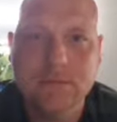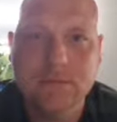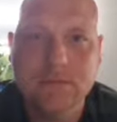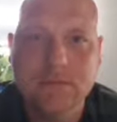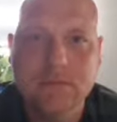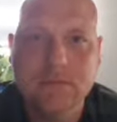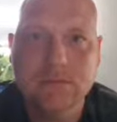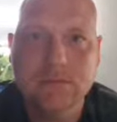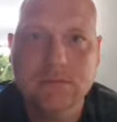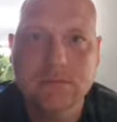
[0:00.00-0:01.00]

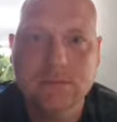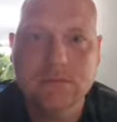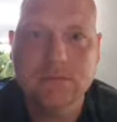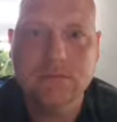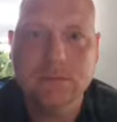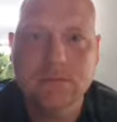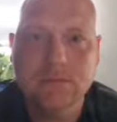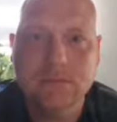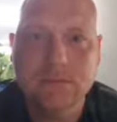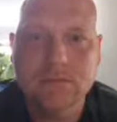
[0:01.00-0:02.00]

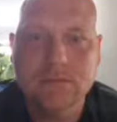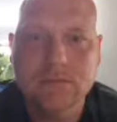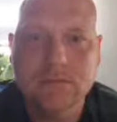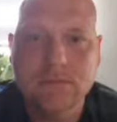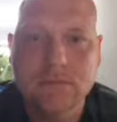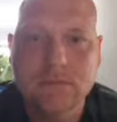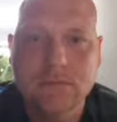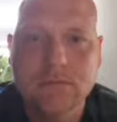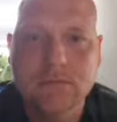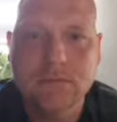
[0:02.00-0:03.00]

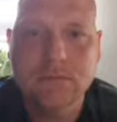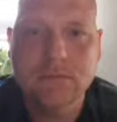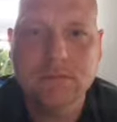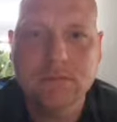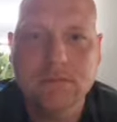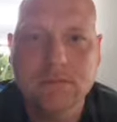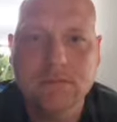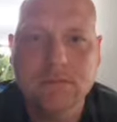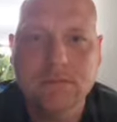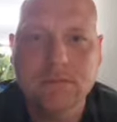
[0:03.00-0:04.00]

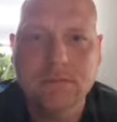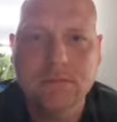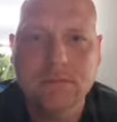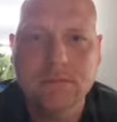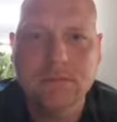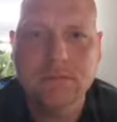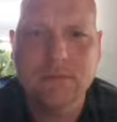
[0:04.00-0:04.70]
The person shown says nothing.